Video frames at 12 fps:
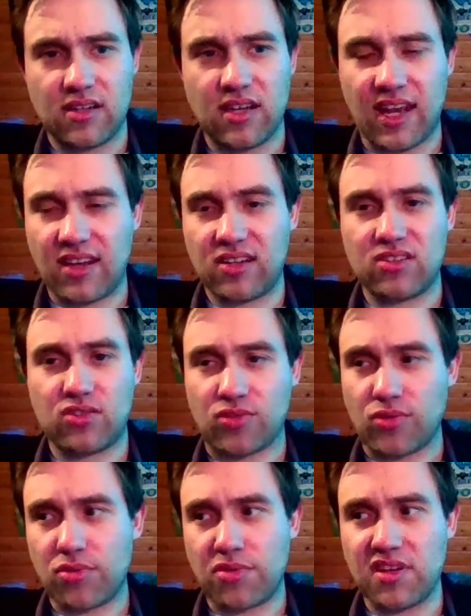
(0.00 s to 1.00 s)
And the
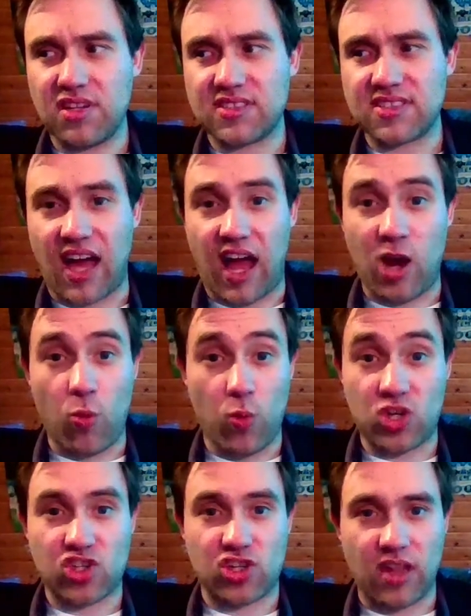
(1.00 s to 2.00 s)
truth is, I
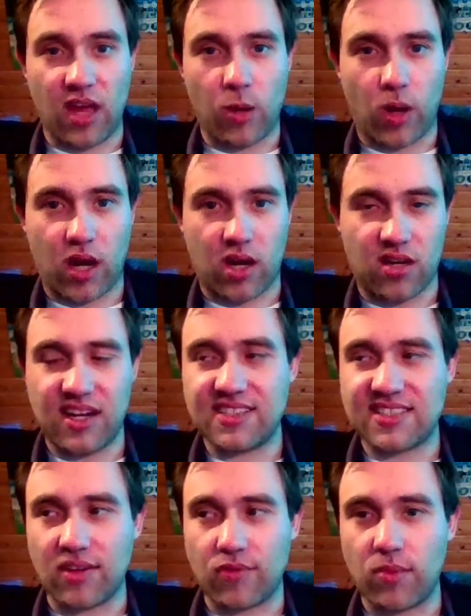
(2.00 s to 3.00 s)
wish they were,
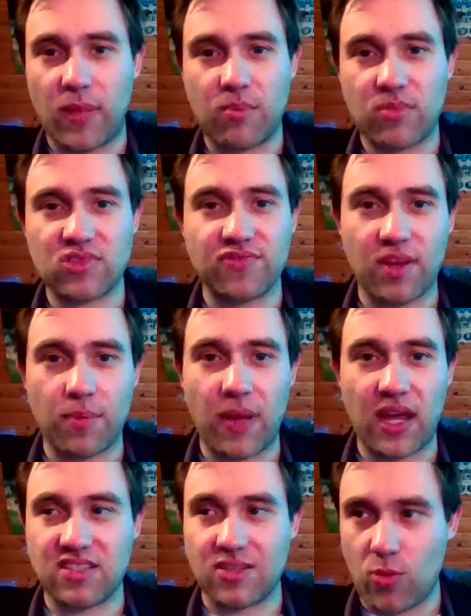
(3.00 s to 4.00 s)
and several members of their
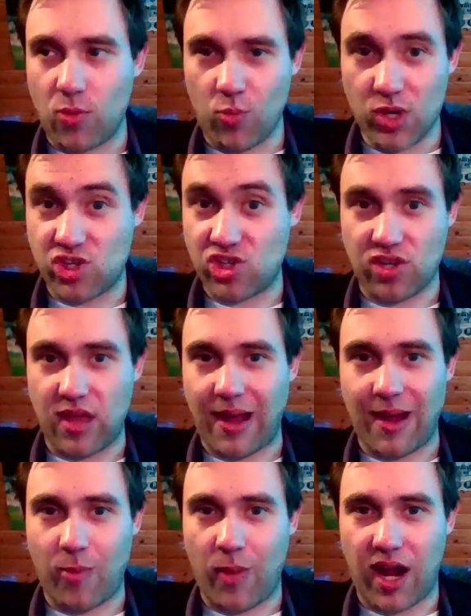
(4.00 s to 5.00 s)
base wish
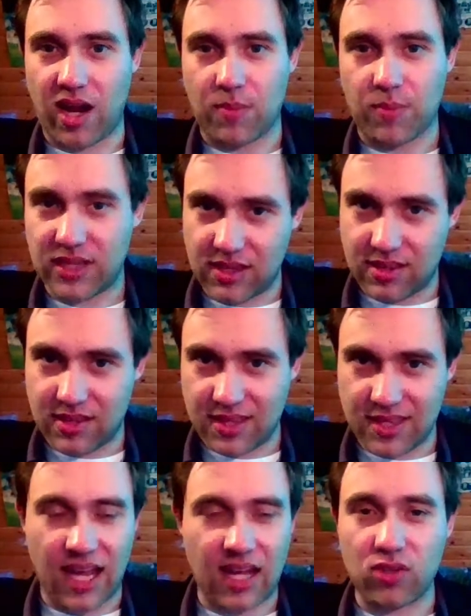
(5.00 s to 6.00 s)
they were, but
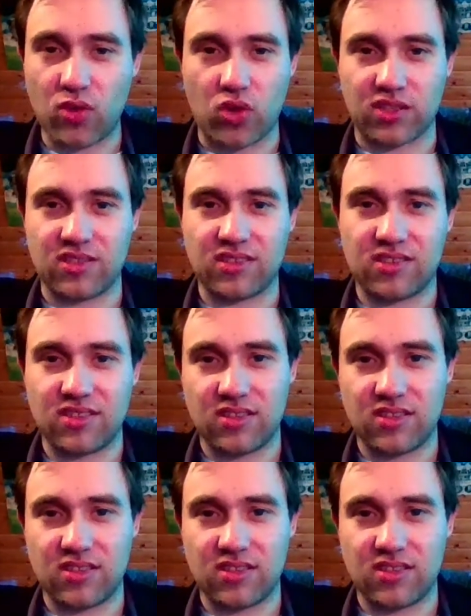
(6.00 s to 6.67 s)
they're not.